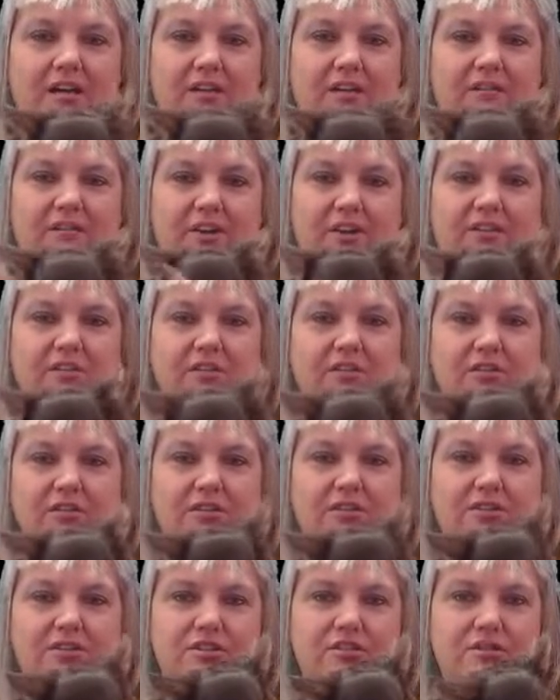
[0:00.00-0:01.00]
they've now gone
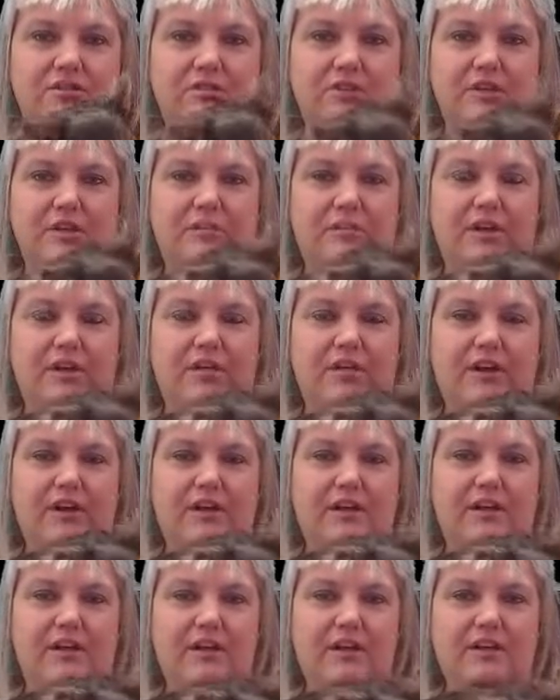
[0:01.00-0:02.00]
on to talking about
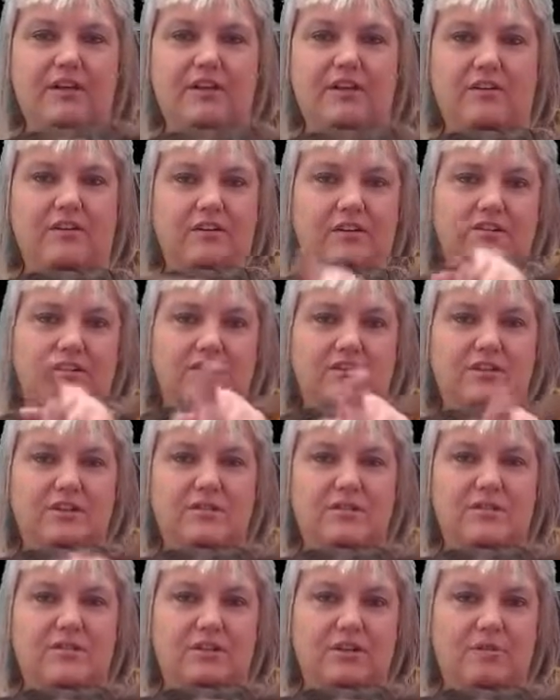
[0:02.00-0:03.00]
that, they've gone on to
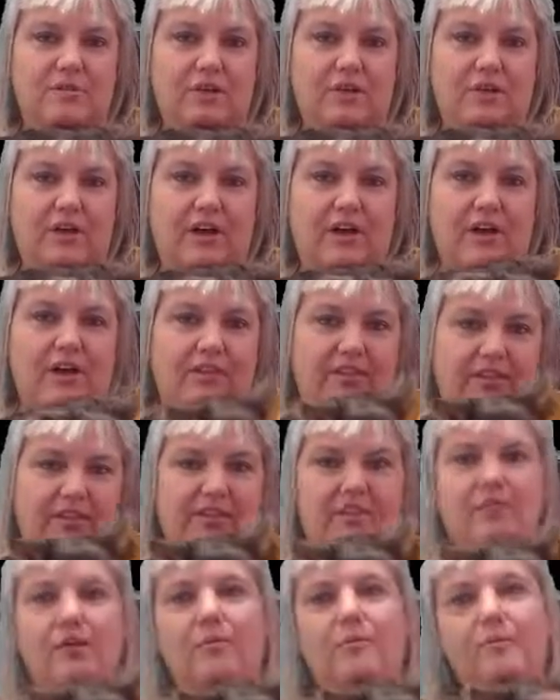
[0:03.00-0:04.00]
talking about that, and then
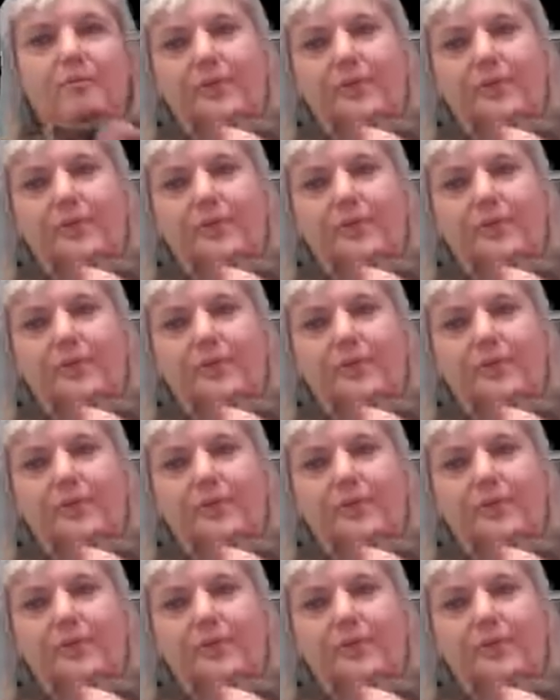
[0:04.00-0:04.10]
they've gone